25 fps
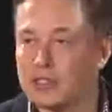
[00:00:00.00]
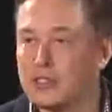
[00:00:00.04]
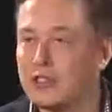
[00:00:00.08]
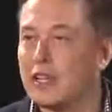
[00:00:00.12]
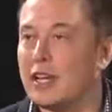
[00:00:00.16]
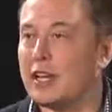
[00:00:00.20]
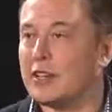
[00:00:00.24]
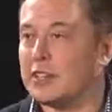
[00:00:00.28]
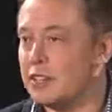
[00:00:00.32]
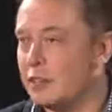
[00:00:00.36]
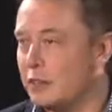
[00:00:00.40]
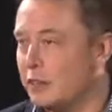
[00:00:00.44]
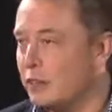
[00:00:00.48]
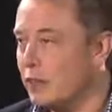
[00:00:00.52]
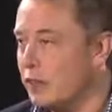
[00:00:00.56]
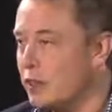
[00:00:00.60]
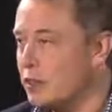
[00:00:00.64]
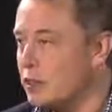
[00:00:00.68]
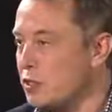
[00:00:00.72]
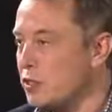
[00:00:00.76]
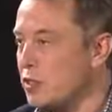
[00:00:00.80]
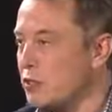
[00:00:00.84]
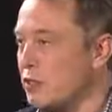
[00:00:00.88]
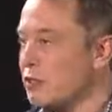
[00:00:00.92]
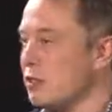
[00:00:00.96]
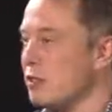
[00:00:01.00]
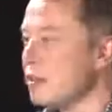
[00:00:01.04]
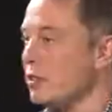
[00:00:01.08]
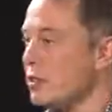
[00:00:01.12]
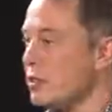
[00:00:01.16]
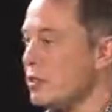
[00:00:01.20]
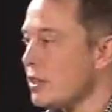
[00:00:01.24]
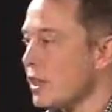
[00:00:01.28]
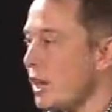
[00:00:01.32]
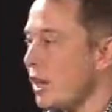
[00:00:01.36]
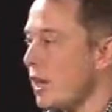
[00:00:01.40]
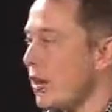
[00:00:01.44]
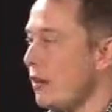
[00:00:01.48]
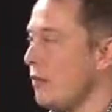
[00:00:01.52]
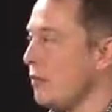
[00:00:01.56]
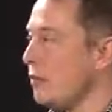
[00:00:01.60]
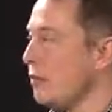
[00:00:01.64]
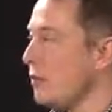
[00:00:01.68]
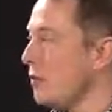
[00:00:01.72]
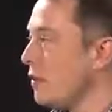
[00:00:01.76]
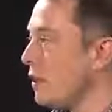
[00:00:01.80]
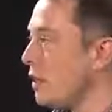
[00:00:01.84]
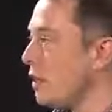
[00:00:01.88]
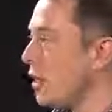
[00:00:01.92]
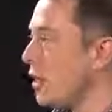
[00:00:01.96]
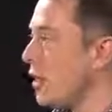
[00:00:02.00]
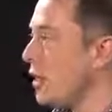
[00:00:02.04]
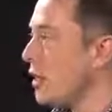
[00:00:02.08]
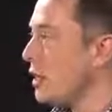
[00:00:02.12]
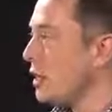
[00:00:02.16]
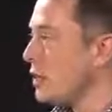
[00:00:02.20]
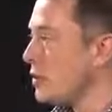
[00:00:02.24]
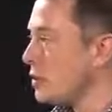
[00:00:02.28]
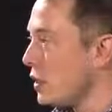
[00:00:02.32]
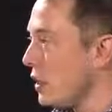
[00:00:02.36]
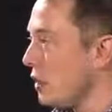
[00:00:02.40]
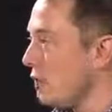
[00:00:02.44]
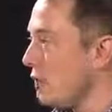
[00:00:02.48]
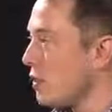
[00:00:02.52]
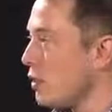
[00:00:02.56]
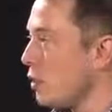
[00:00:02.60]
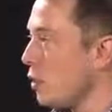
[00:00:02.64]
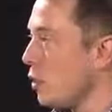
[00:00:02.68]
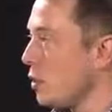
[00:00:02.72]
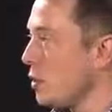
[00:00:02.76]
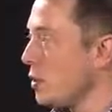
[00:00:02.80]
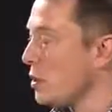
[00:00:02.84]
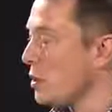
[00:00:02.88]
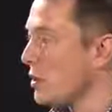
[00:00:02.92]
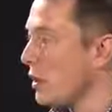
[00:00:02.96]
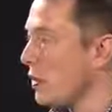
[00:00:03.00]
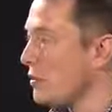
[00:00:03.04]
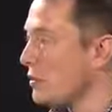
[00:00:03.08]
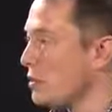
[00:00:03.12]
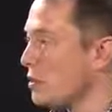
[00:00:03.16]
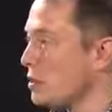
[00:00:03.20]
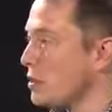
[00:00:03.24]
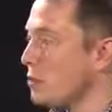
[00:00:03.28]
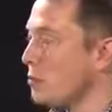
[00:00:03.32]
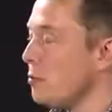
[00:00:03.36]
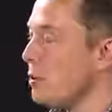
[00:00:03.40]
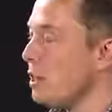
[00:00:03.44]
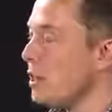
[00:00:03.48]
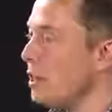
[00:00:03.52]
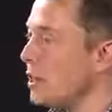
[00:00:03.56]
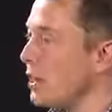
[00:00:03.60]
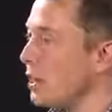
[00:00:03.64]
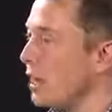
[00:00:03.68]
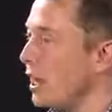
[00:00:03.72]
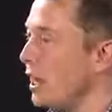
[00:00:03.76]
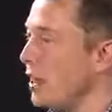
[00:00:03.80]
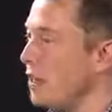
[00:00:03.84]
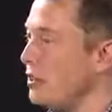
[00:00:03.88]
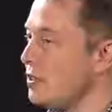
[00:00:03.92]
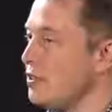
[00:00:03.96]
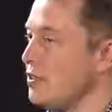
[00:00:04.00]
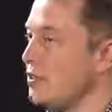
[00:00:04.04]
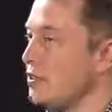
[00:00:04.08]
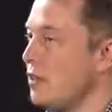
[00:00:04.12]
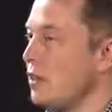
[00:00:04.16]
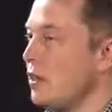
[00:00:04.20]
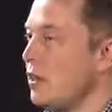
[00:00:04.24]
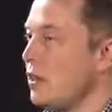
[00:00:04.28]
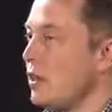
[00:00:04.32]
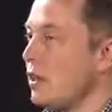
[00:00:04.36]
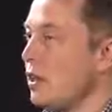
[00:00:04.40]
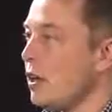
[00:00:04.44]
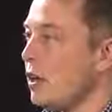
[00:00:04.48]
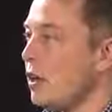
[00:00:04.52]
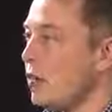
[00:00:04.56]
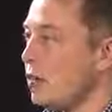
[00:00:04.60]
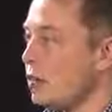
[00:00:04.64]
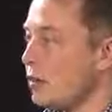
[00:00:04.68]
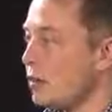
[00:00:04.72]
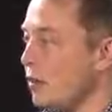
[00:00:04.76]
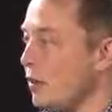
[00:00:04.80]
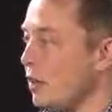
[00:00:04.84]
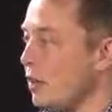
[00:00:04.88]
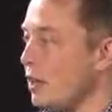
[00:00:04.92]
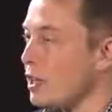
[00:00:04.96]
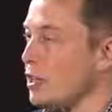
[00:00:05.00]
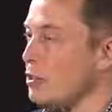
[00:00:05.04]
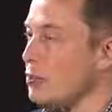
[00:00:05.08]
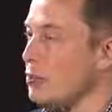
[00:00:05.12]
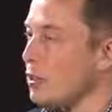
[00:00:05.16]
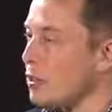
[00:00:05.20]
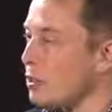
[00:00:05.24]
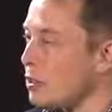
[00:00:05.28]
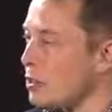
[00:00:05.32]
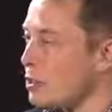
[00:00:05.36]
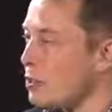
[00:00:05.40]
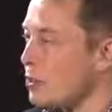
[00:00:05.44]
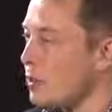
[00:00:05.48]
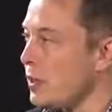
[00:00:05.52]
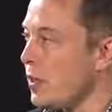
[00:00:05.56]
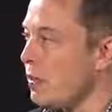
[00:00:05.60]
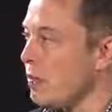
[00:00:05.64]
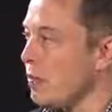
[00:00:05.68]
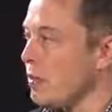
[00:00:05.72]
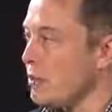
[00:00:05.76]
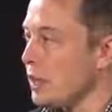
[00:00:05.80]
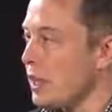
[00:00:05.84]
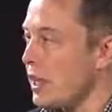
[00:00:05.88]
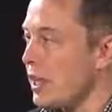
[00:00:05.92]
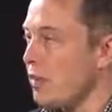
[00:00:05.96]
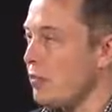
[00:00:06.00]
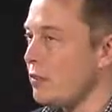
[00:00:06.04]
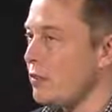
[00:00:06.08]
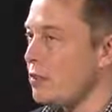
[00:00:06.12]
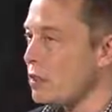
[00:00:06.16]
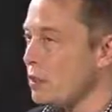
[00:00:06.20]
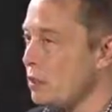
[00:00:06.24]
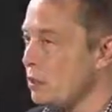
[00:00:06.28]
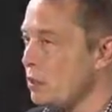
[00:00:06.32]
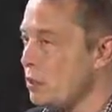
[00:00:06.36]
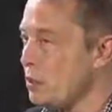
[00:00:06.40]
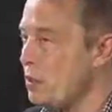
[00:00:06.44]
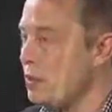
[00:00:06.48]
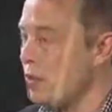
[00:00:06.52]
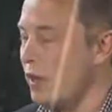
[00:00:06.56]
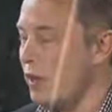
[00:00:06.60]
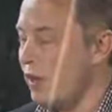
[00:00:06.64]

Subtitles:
It's less efficient to have an all-wheel drive system. But in the case of the Model S, because we're able to have two